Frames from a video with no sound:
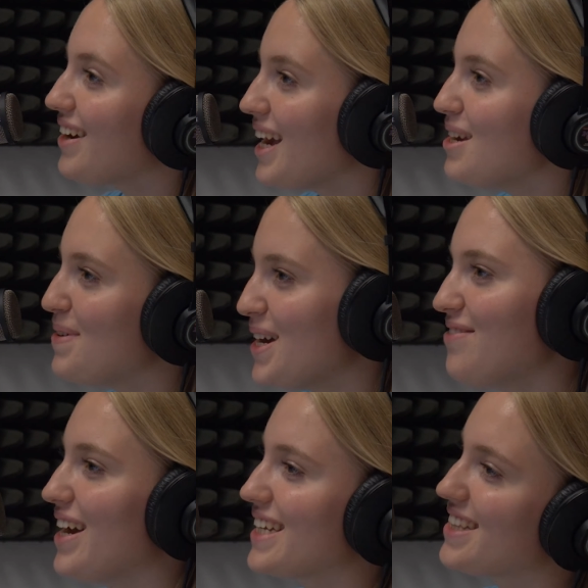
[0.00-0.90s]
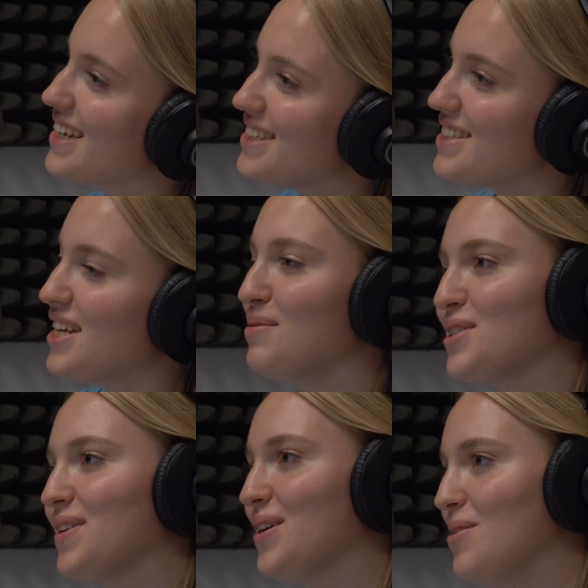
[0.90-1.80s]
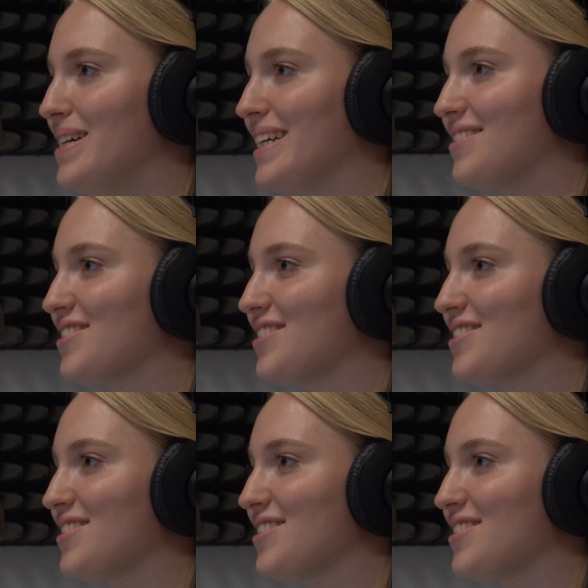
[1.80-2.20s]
Okay, perfect. Thank you so much for coming.